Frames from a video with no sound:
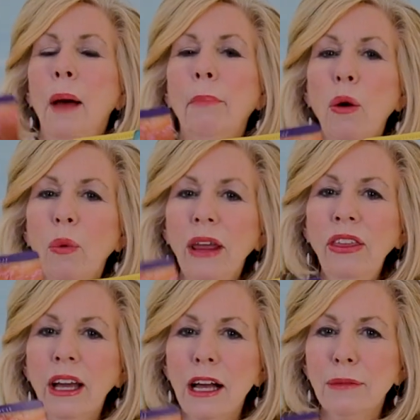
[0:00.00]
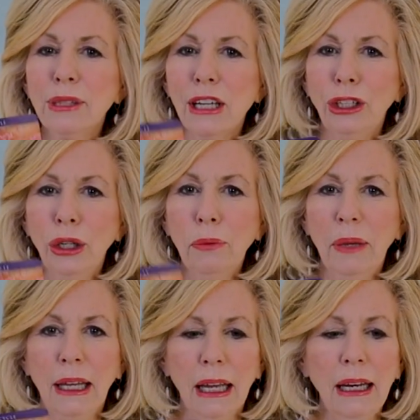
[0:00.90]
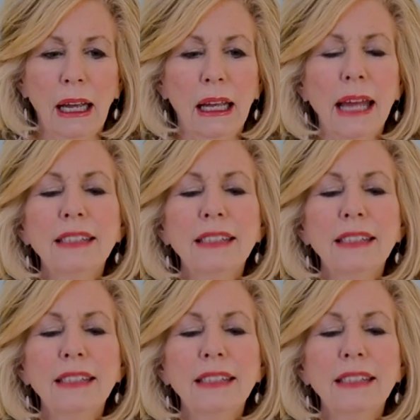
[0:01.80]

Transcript: But with it comes a new beginning.